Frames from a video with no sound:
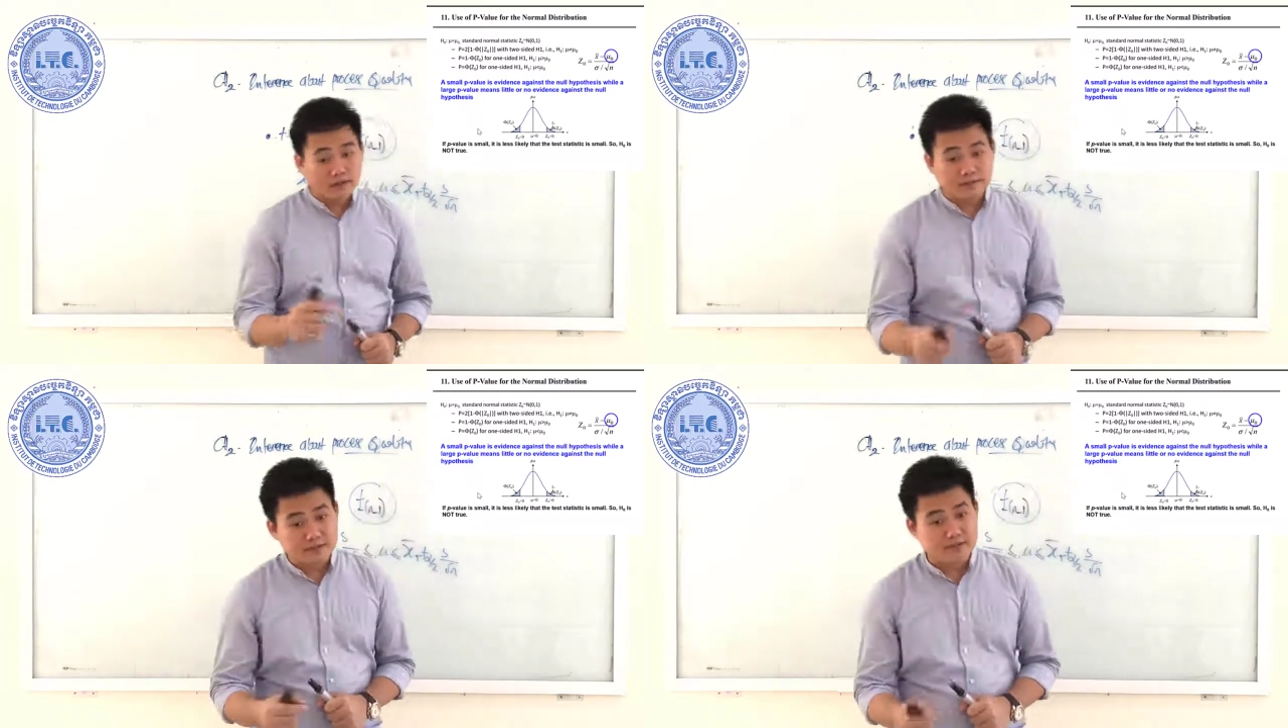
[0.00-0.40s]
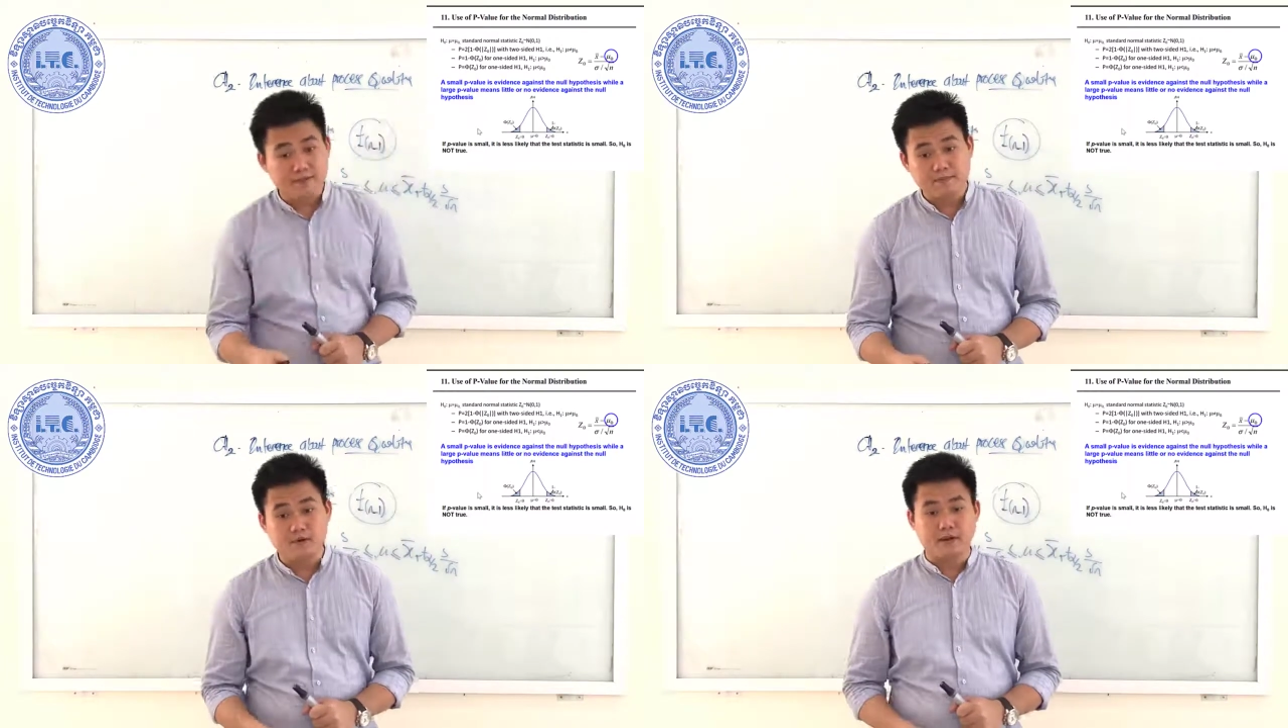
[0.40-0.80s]
about the
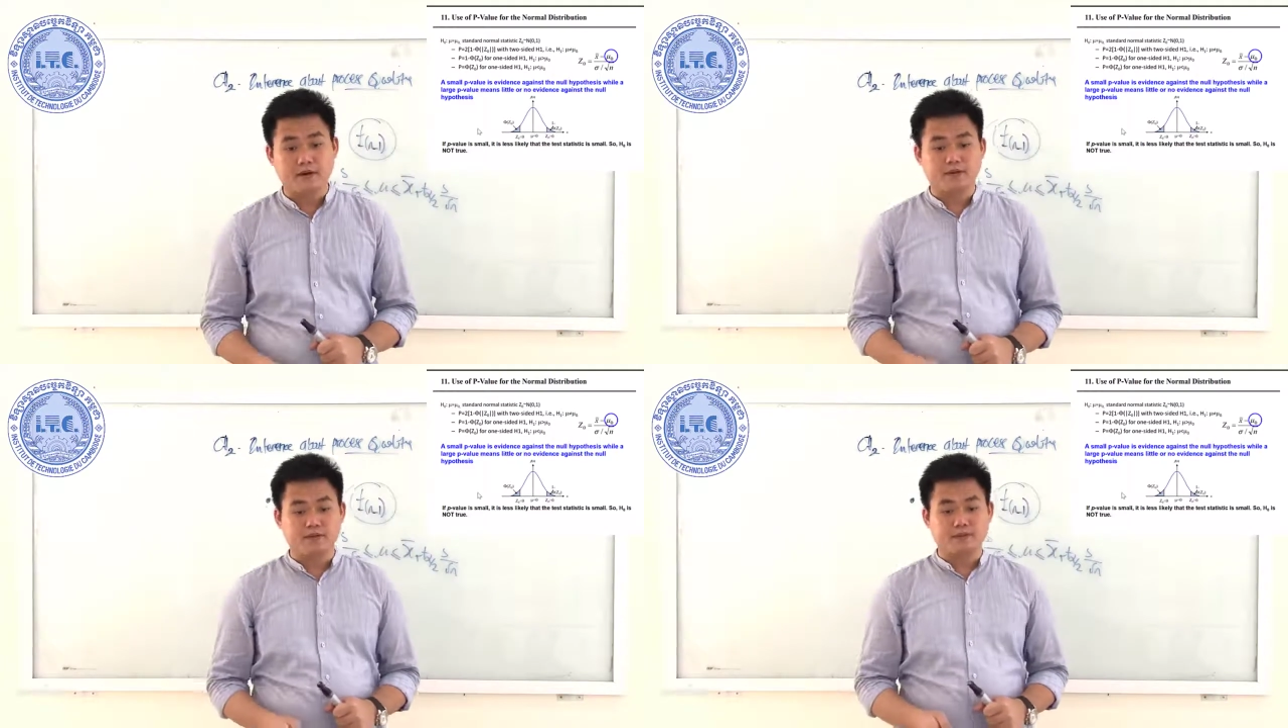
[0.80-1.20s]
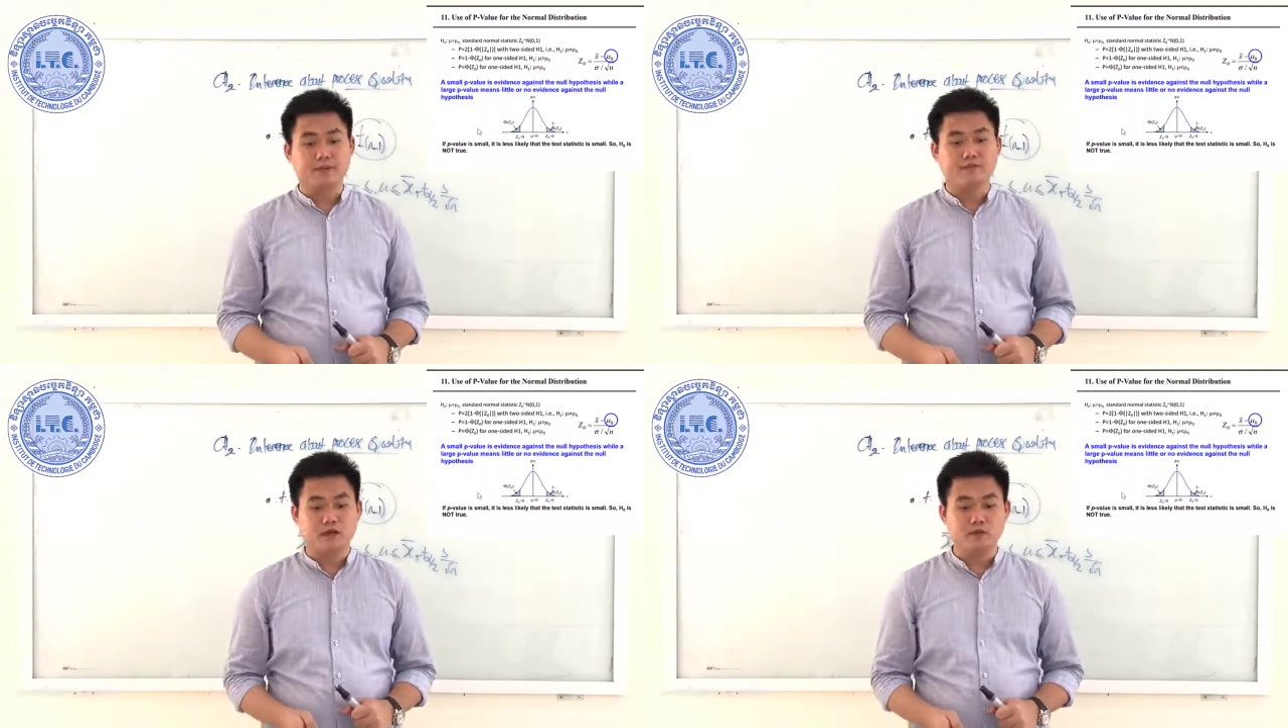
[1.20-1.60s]
same about the
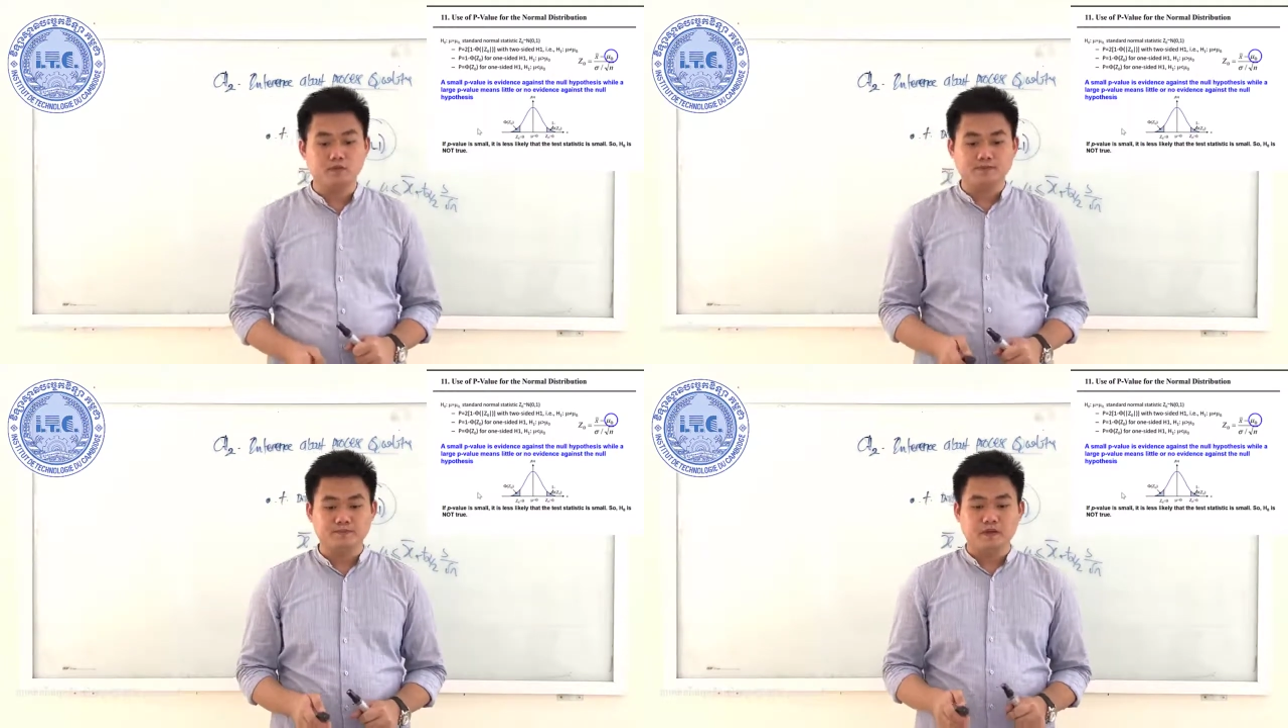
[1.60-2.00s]
p value.